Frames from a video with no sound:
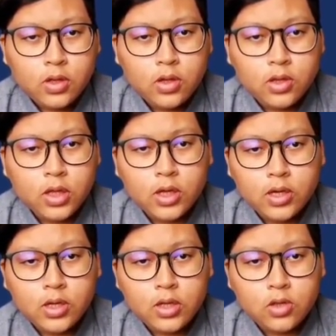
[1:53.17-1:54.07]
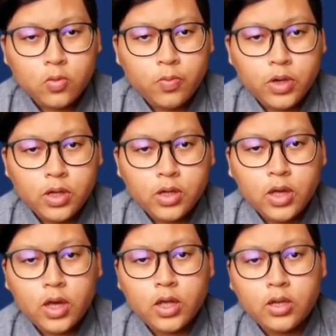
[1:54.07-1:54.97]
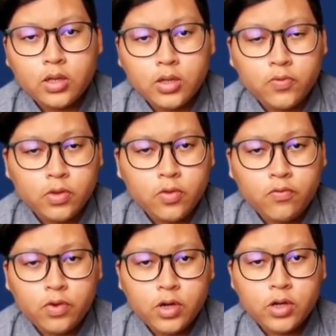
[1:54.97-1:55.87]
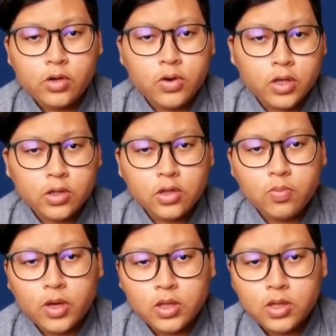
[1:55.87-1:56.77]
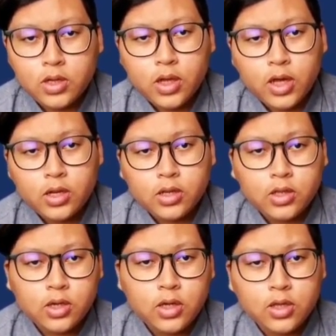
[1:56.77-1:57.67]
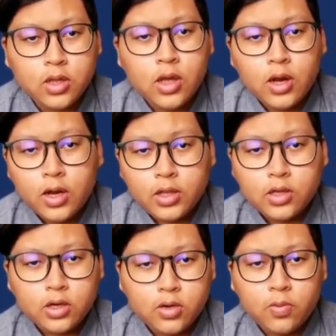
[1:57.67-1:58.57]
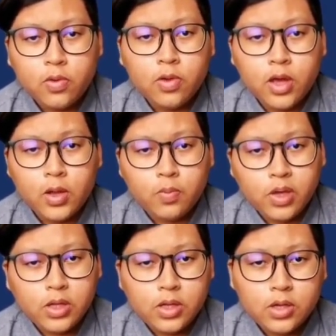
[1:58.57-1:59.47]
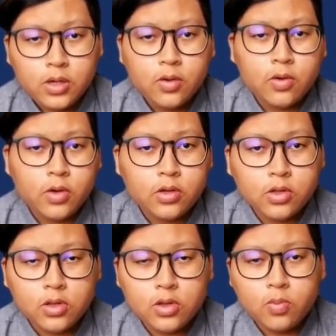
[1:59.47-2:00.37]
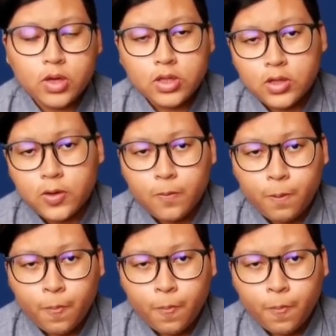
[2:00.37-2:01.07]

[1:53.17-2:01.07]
The second is superior and inferior rectus muscle, and the third is lateral and medial rectus muscle.